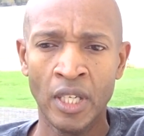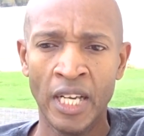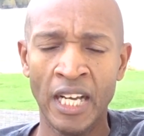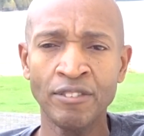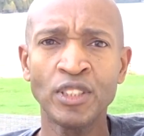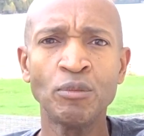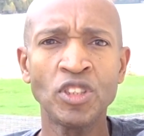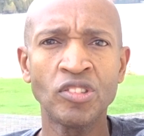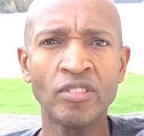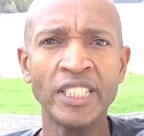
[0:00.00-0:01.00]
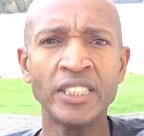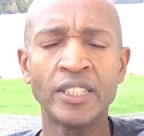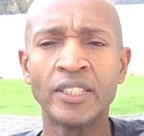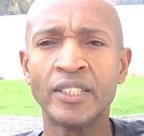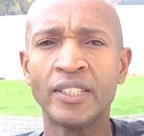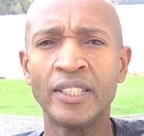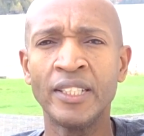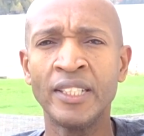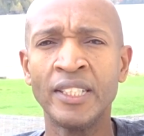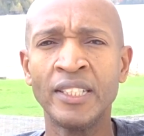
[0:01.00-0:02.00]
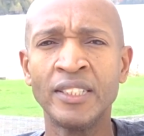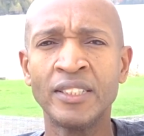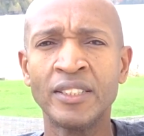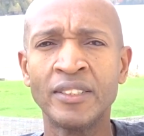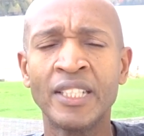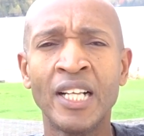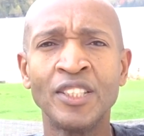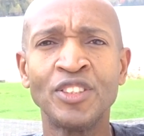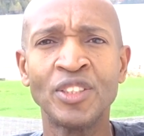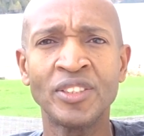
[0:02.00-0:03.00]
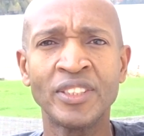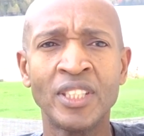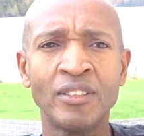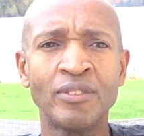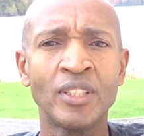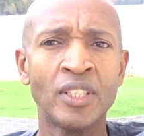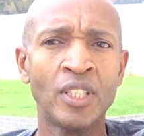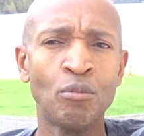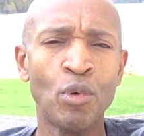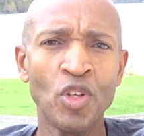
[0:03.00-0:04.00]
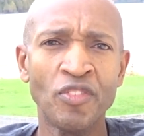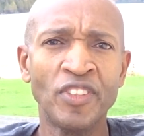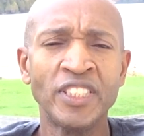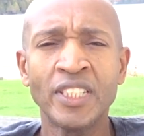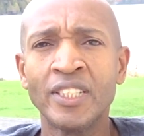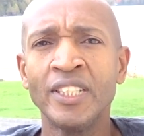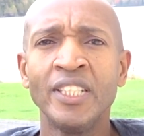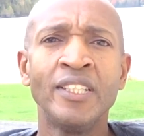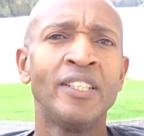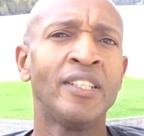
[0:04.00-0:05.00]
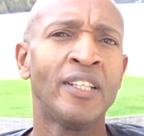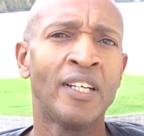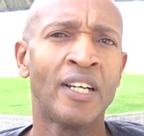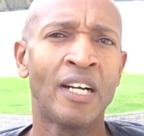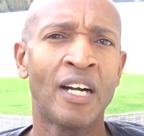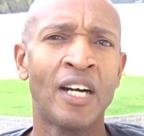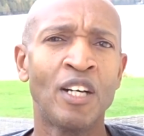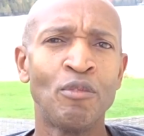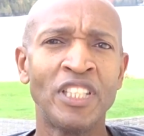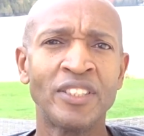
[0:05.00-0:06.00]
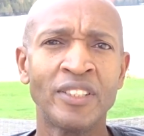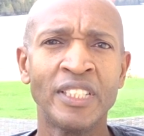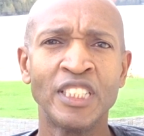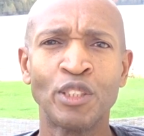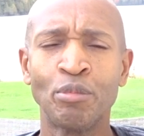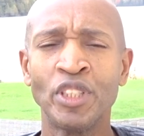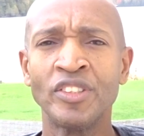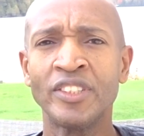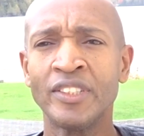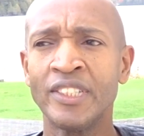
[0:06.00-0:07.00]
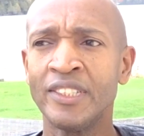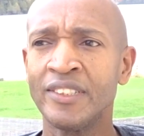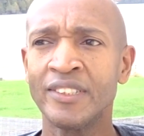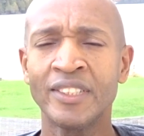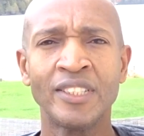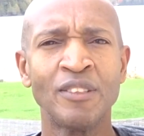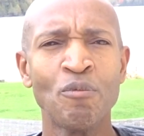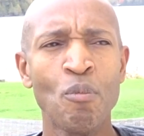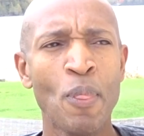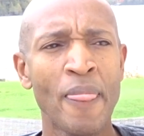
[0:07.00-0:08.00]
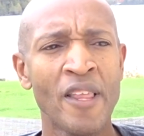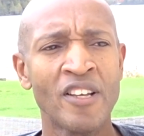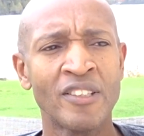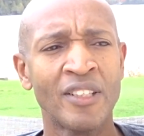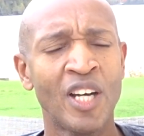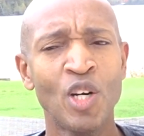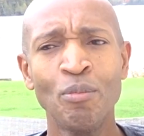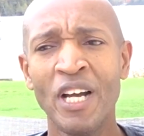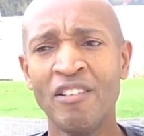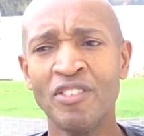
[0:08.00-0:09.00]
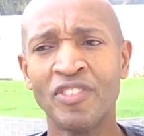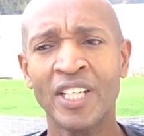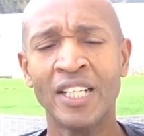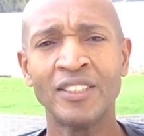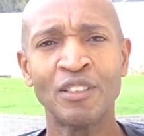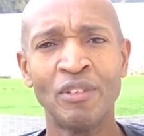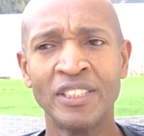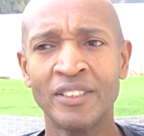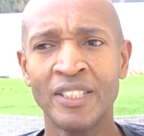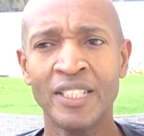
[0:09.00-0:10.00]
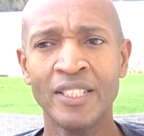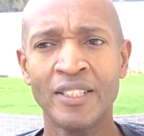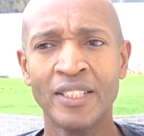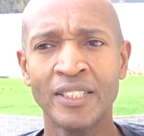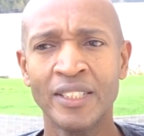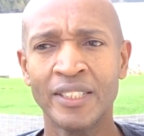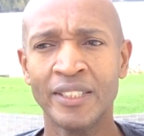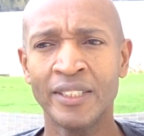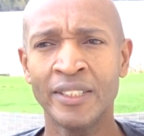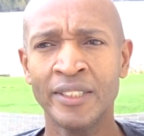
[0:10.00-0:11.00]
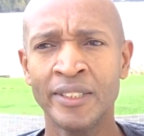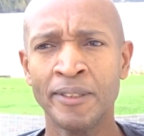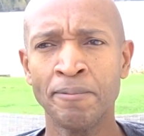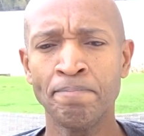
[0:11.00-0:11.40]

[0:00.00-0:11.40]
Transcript: have some restraint and to challenge yourself both physically, mentally, and spiritually. So I hope I haven't forgotten to mention anything. I